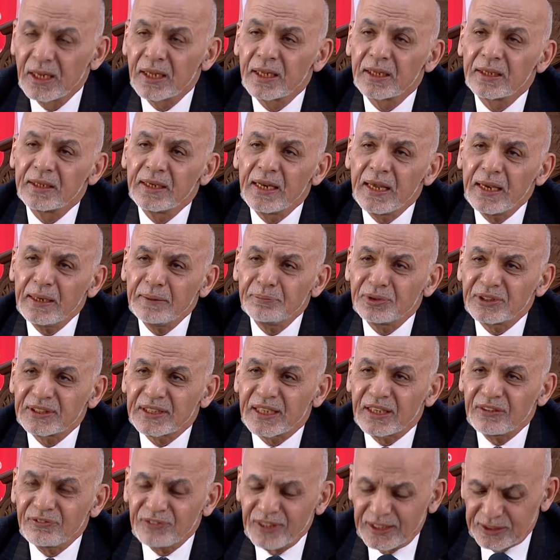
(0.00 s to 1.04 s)
Names
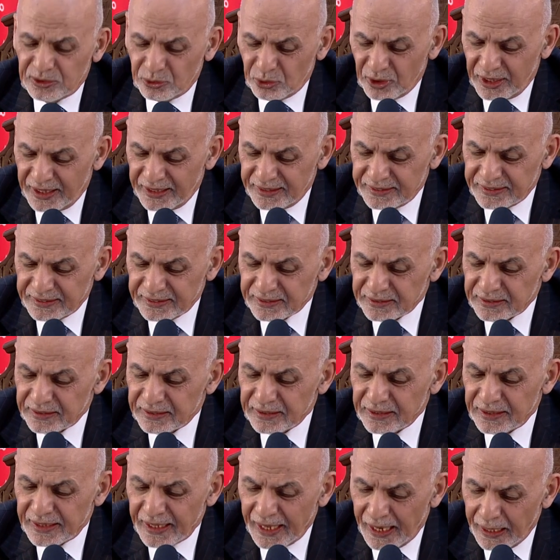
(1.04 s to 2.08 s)
given to us
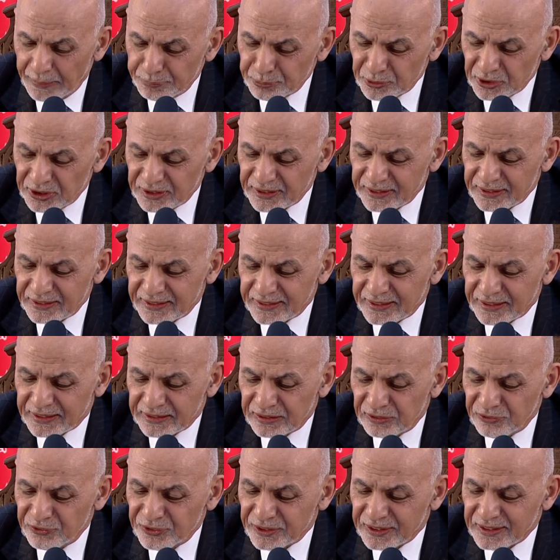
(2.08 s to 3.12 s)
capture the
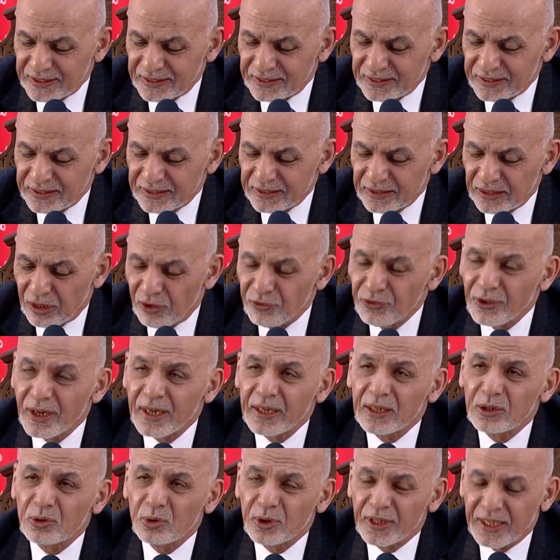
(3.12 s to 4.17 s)
significance of our
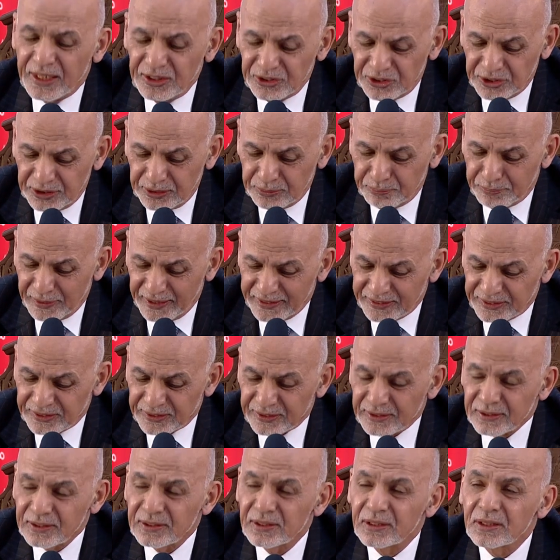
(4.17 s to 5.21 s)
location best:
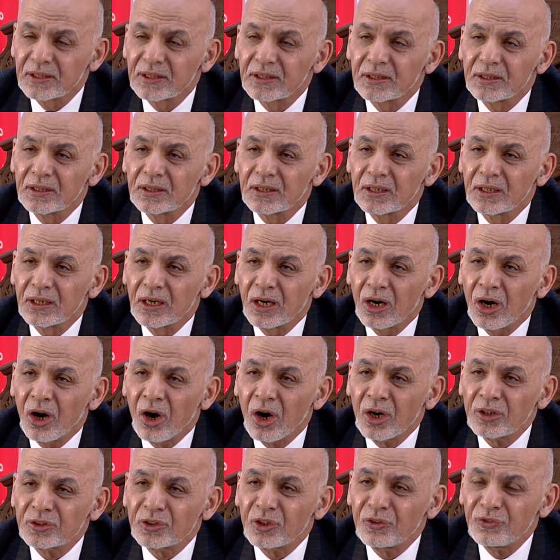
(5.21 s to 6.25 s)

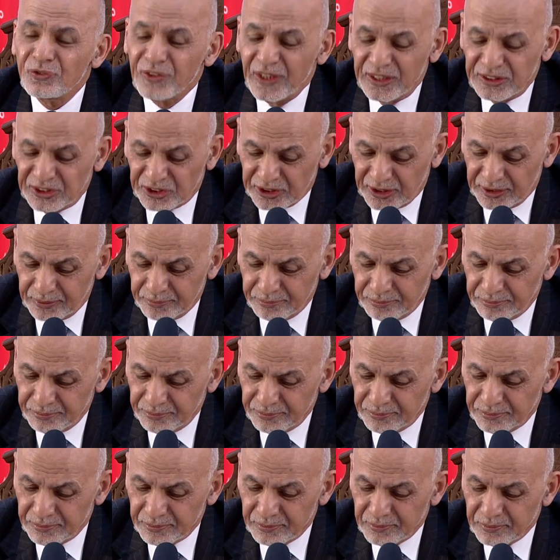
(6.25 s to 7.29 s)
Heart of Asia,
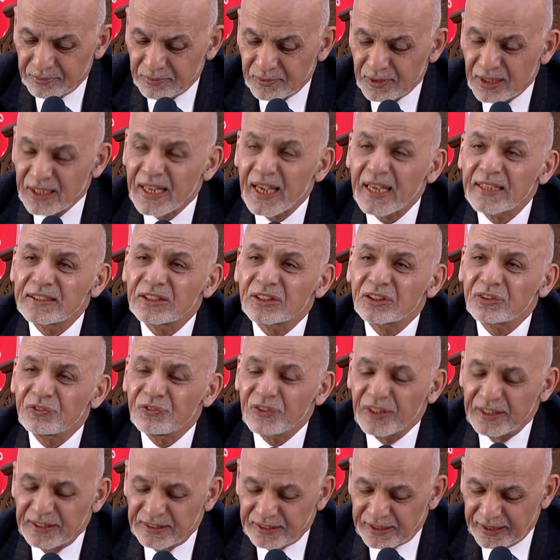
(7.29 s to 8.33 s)
Gates of
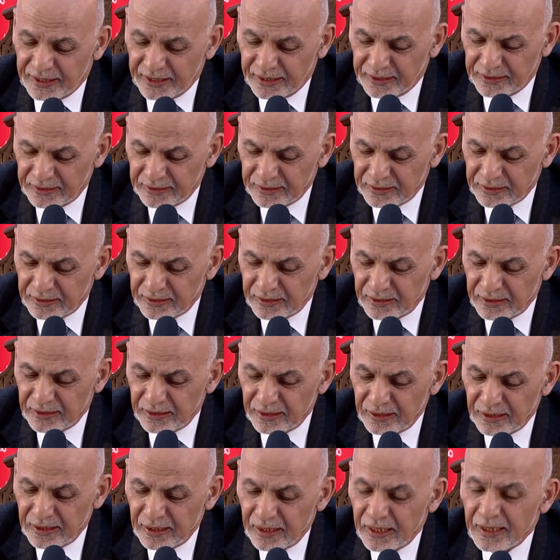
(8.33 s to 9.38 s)
India,
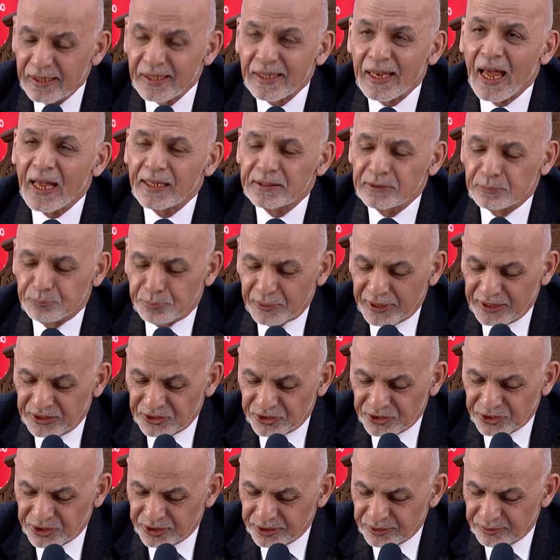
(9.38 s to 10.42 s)
Land
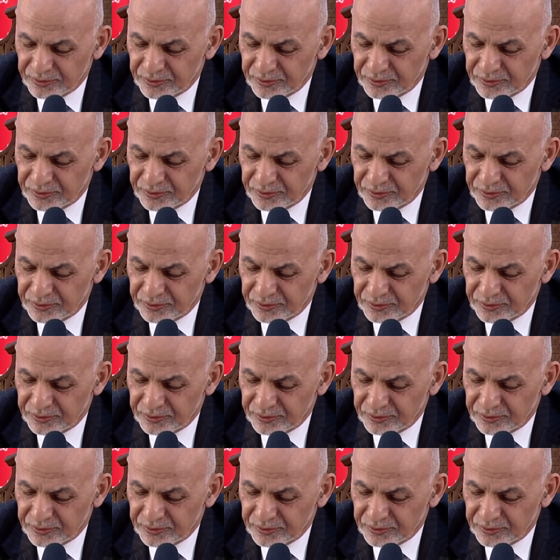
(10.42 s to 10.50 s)
Bridge,